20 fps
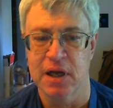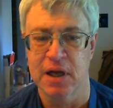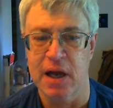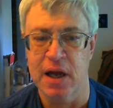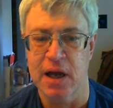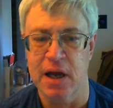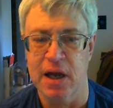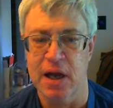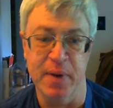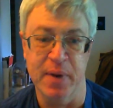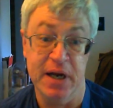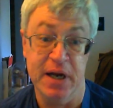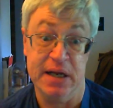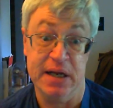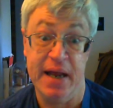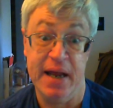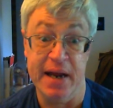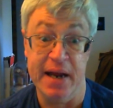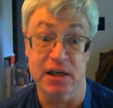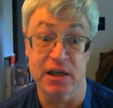
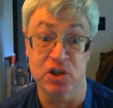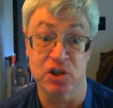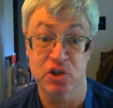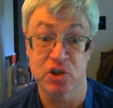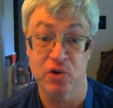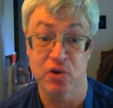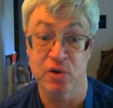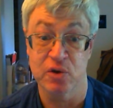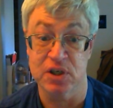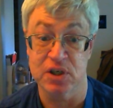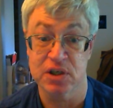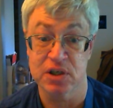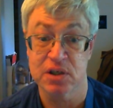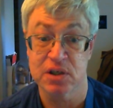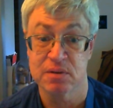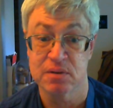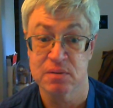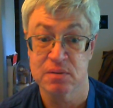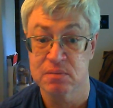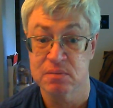Medicaid insurance
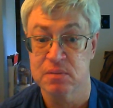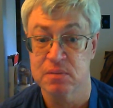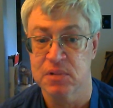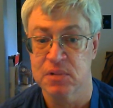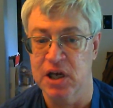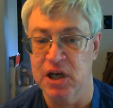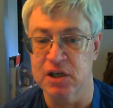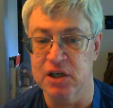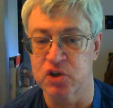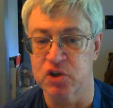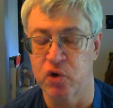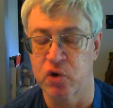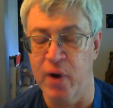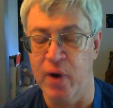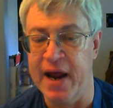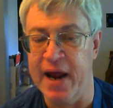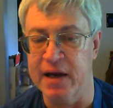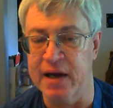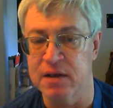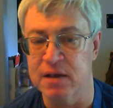is
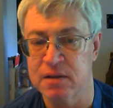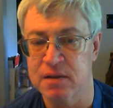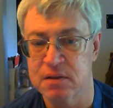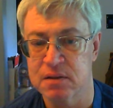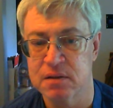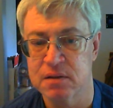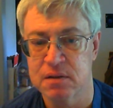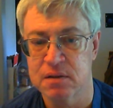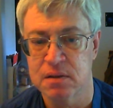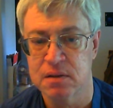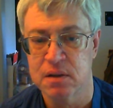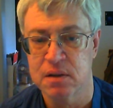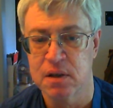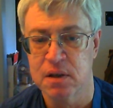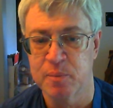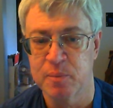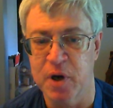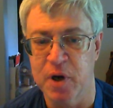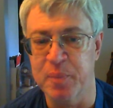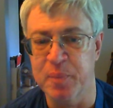great,
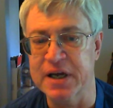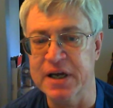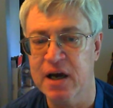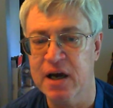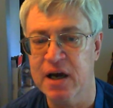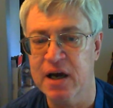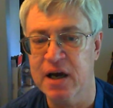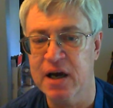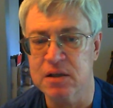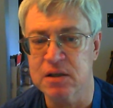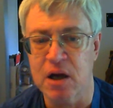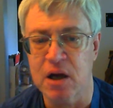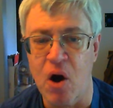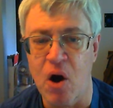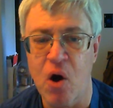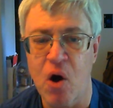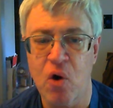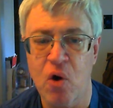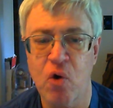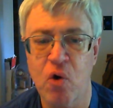but because
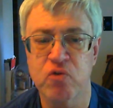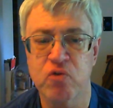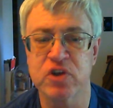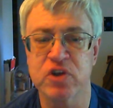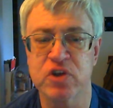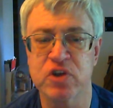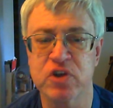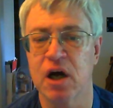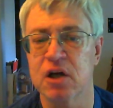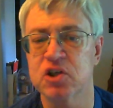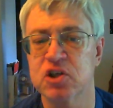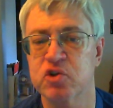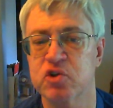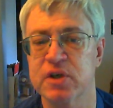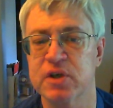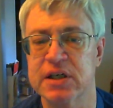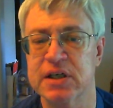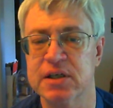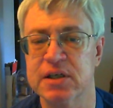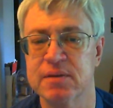all over the
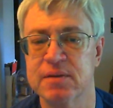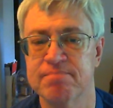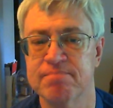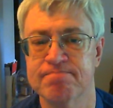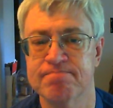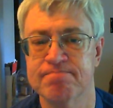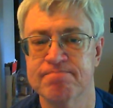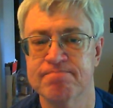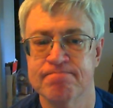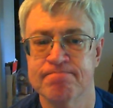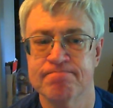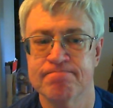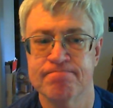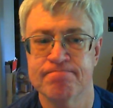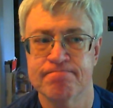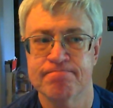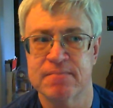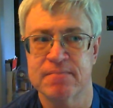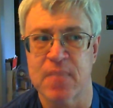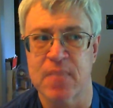country
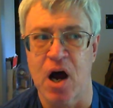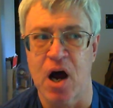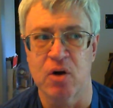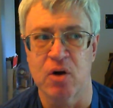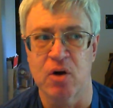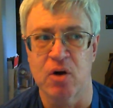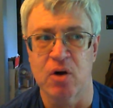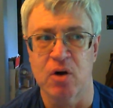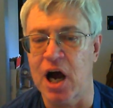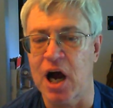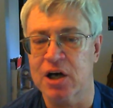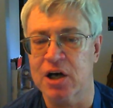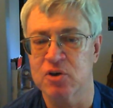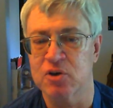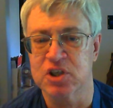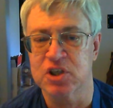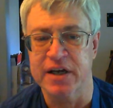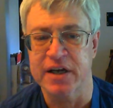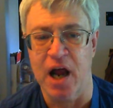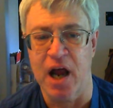doctors
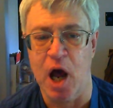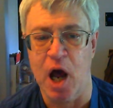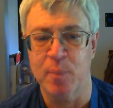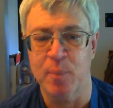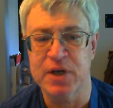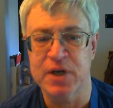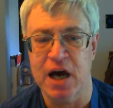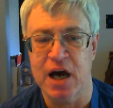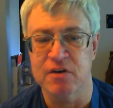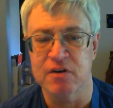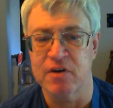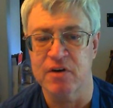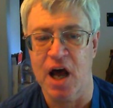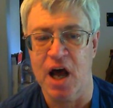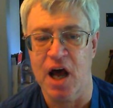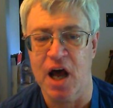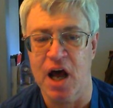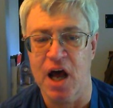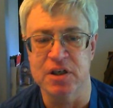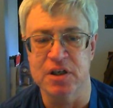can opt out of not
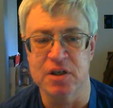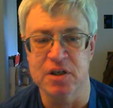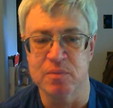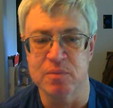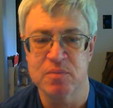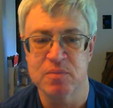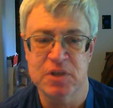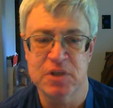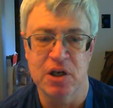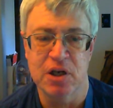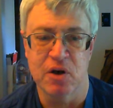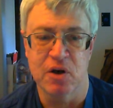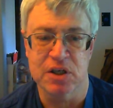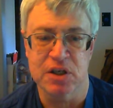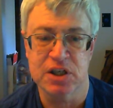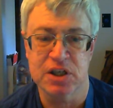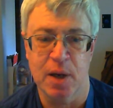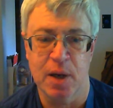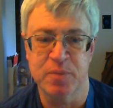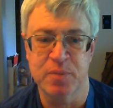having to,
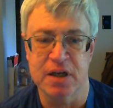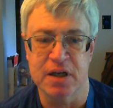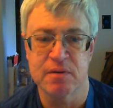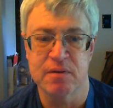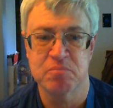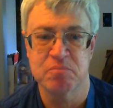accept it.